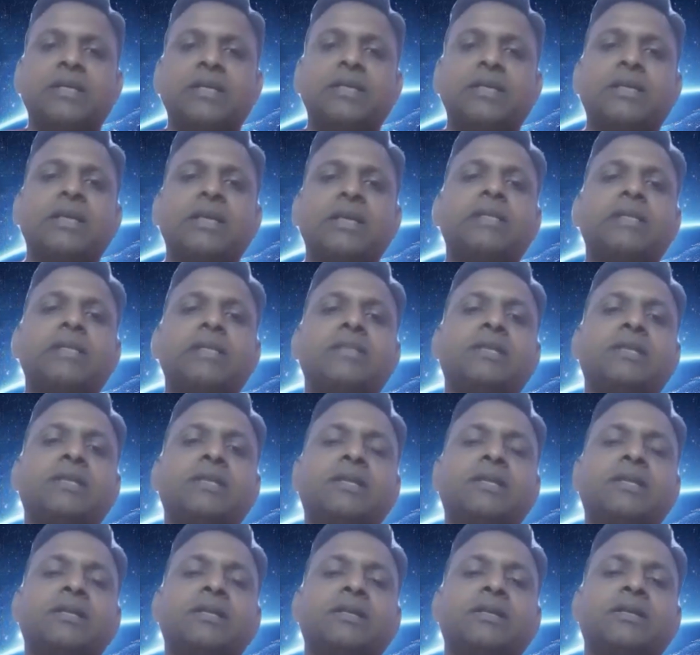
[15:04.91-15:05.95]
Hence,
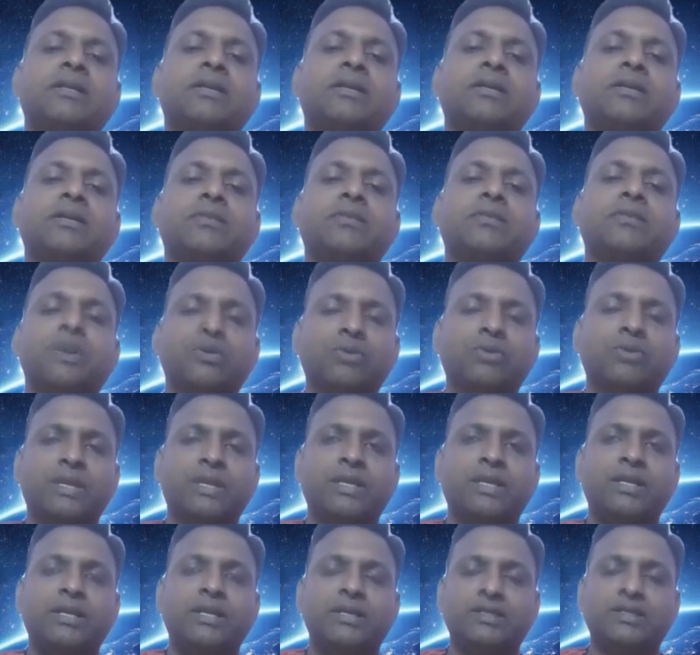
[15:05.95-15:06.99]

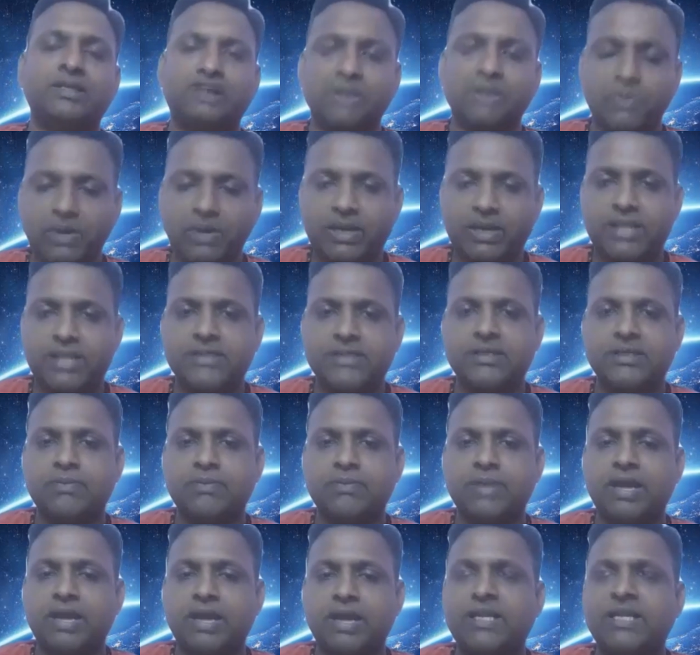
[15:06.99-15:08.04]
Mercury is a dual nature
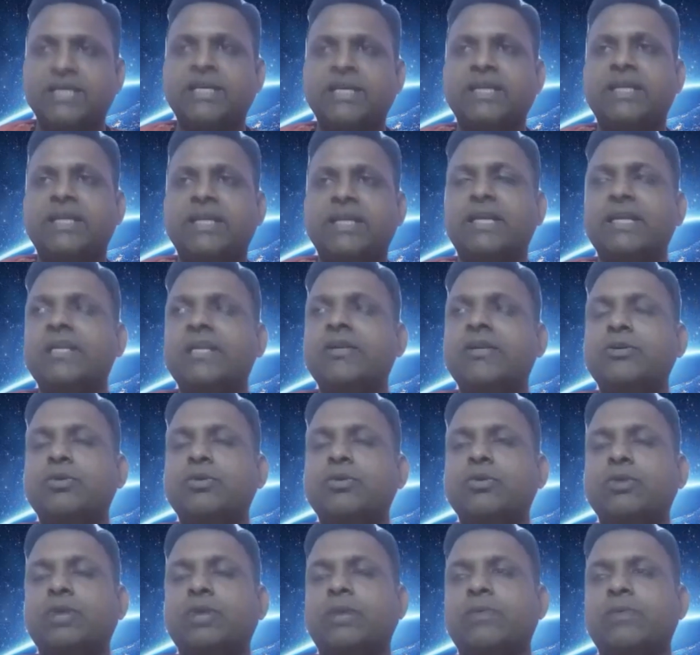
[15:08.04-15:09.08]
planet, indicating
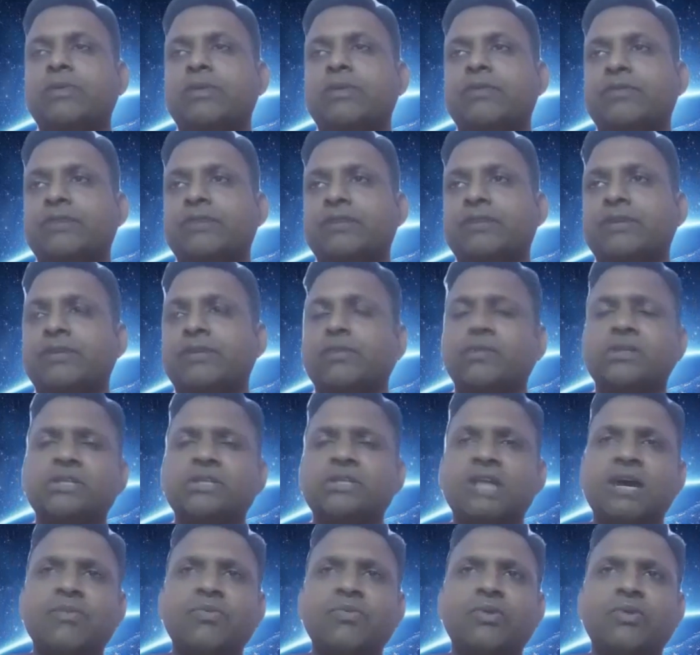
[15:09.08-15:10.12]
two types of income. One
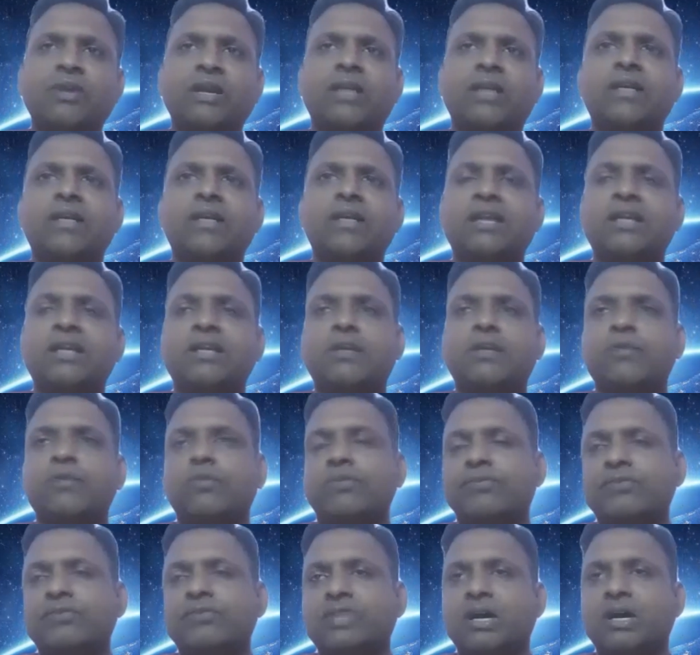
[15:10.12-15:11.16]
job, one rental income.
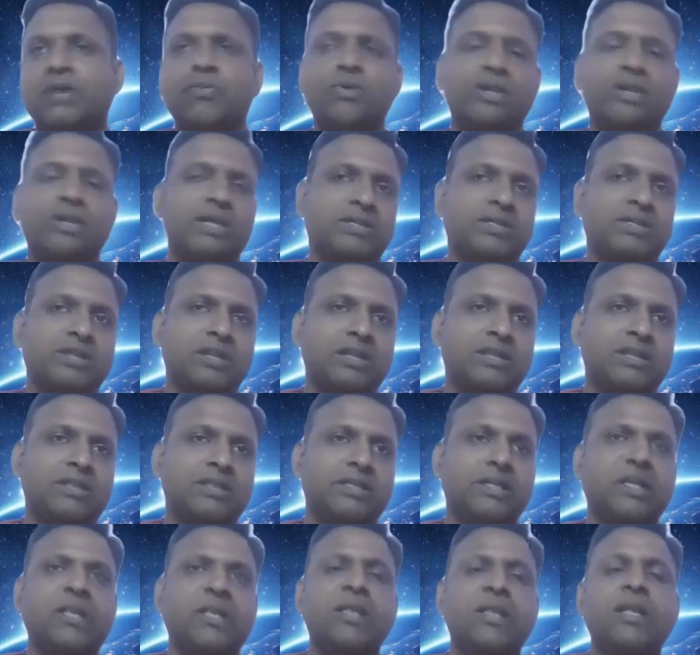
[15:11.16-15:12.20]
One job, one
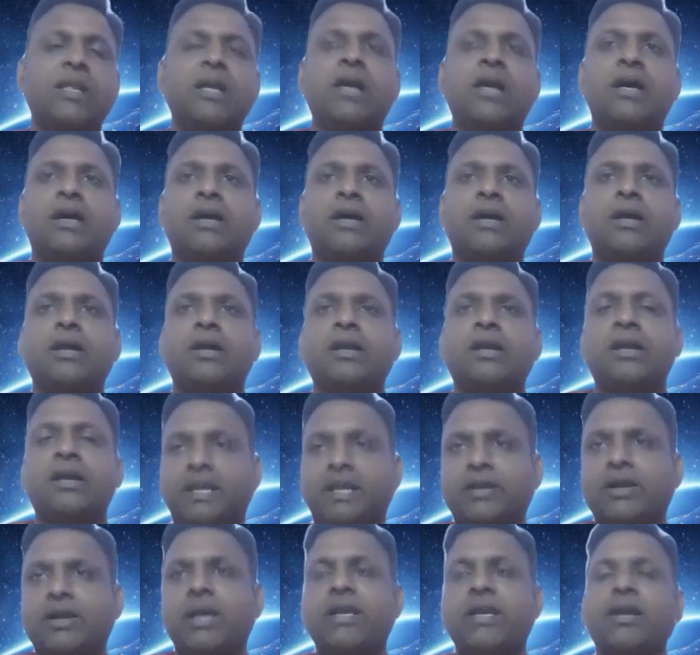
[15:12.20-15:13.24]
astrology.
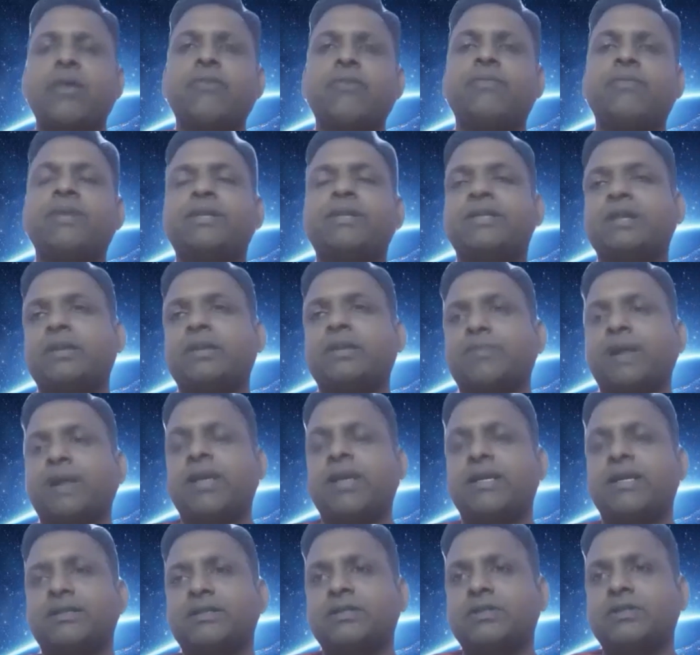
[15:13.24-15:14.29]
Like I have major
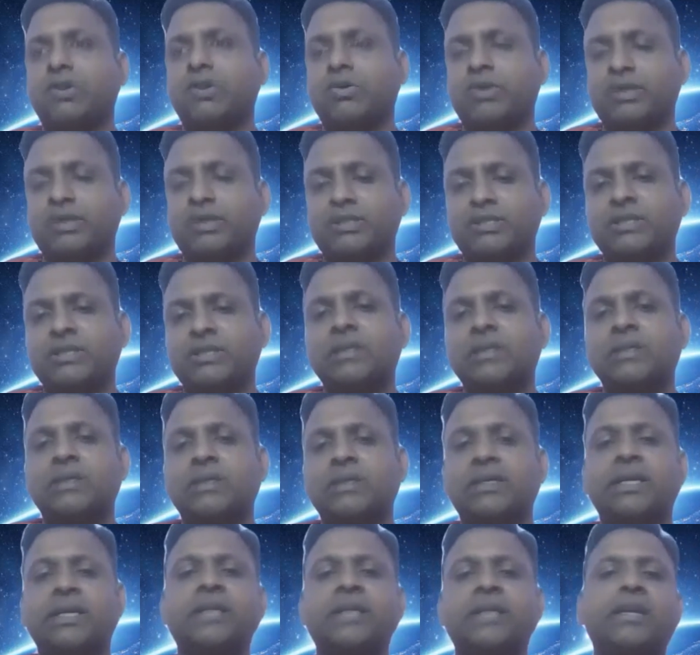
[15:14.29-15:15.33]
planets in Taurus.
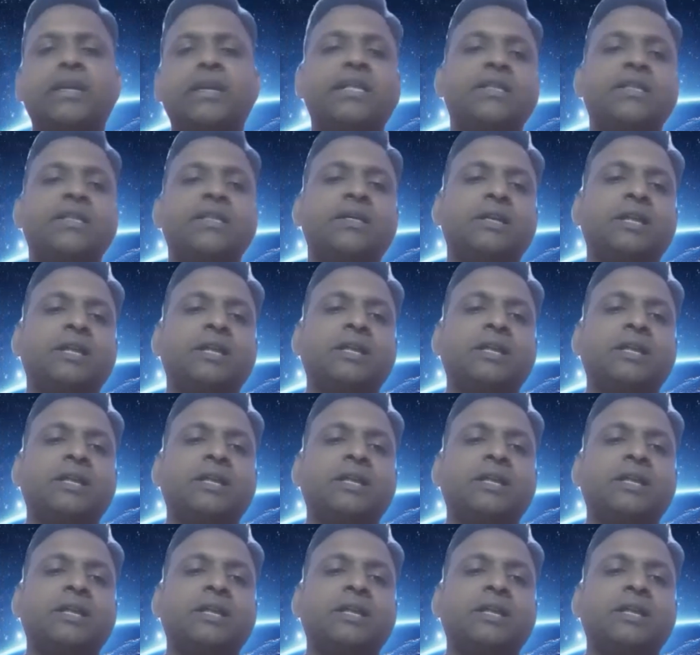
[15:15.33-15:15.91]
Right, like that.